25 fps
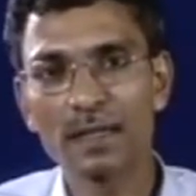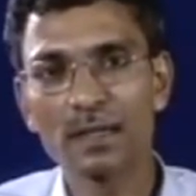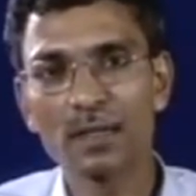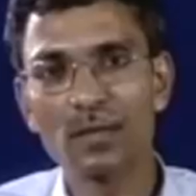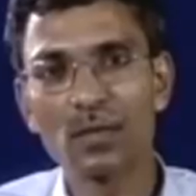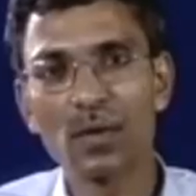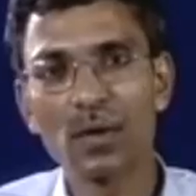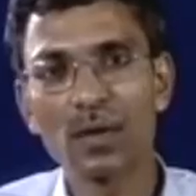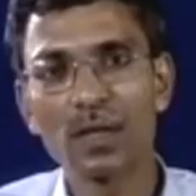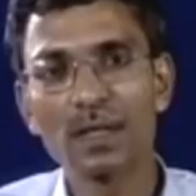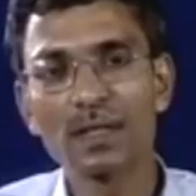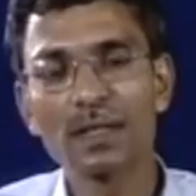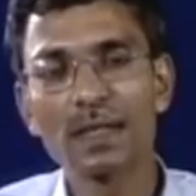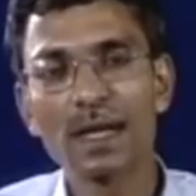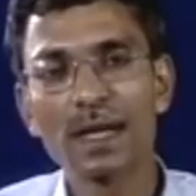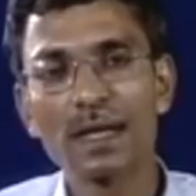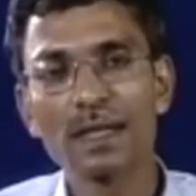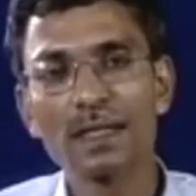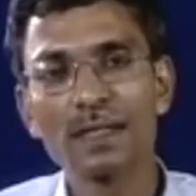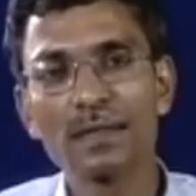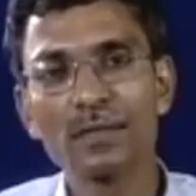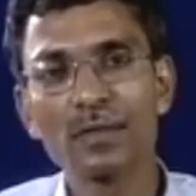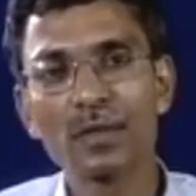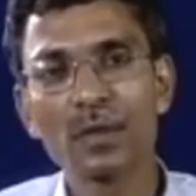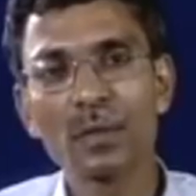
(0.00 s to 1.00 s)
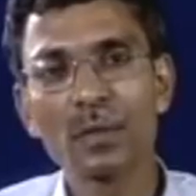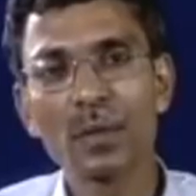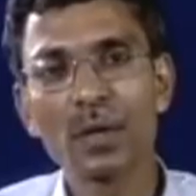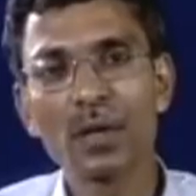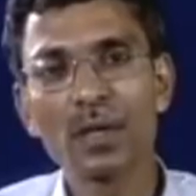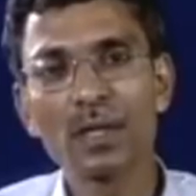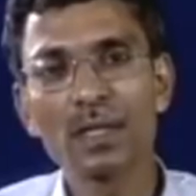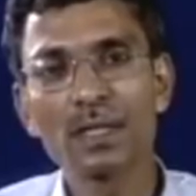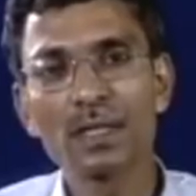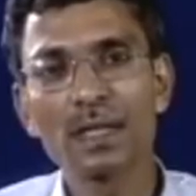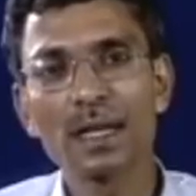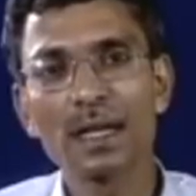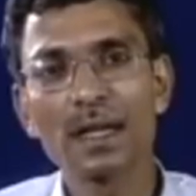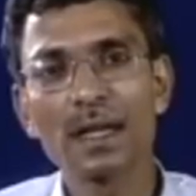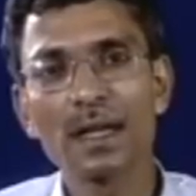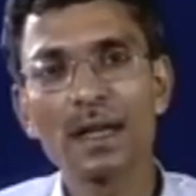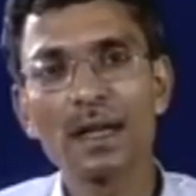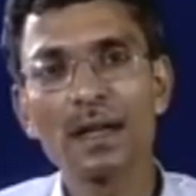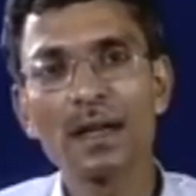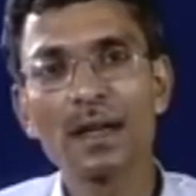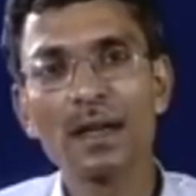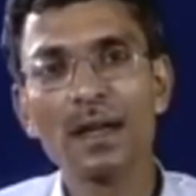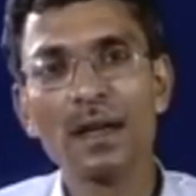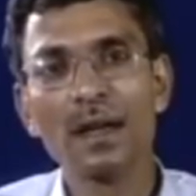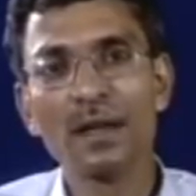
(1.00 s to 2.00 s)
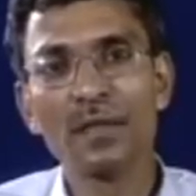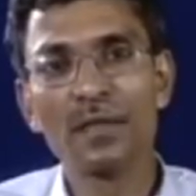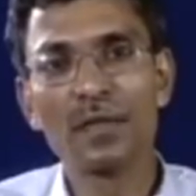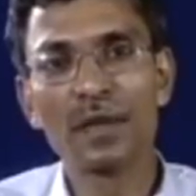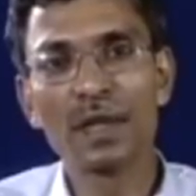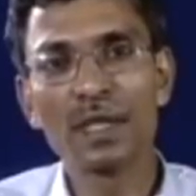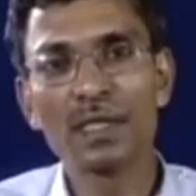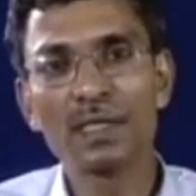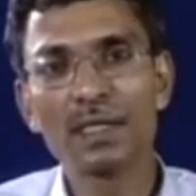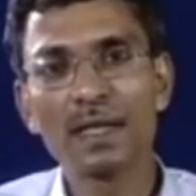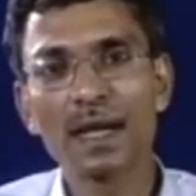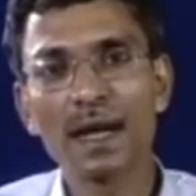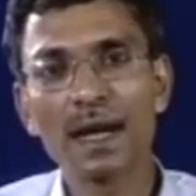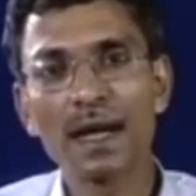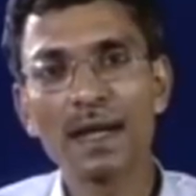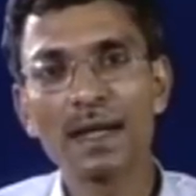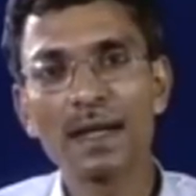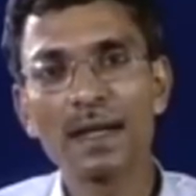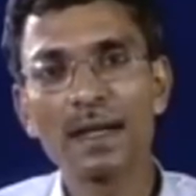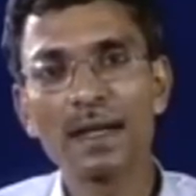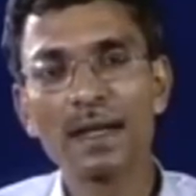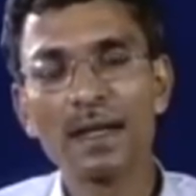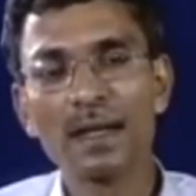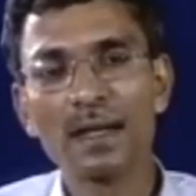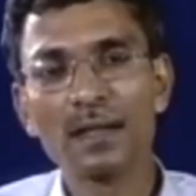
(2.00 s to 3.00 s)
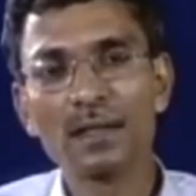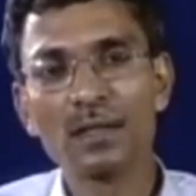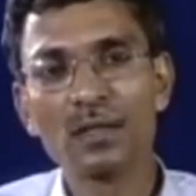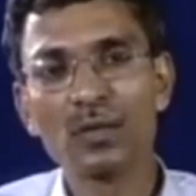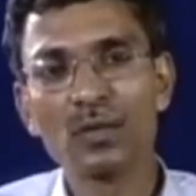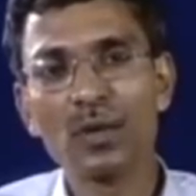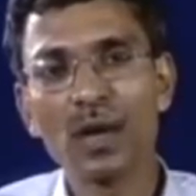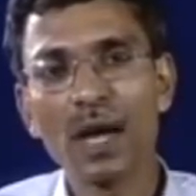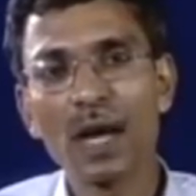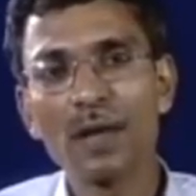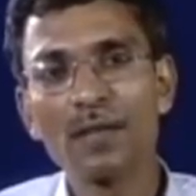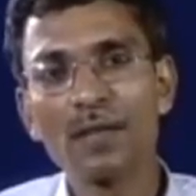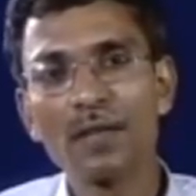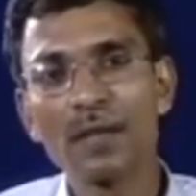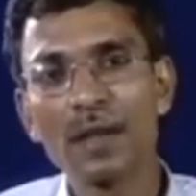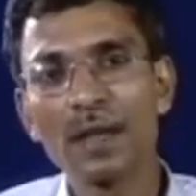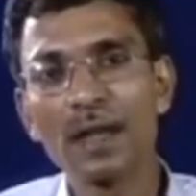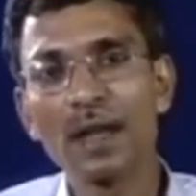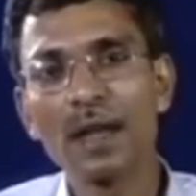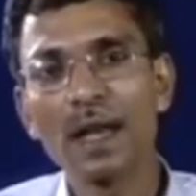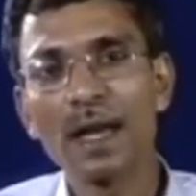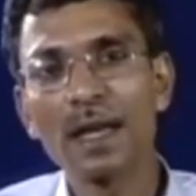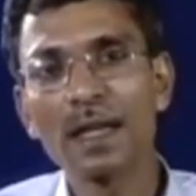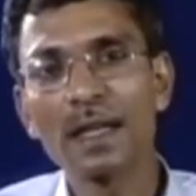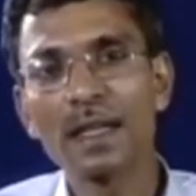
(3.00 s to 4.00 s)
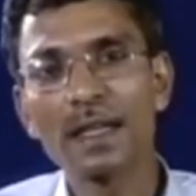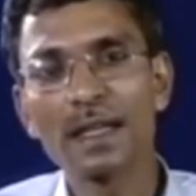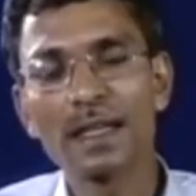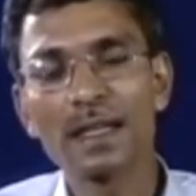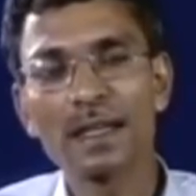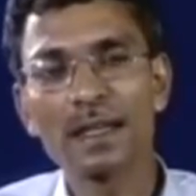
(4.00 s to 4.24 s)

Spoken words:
So what is done is food products are freeze dried, so you have a very light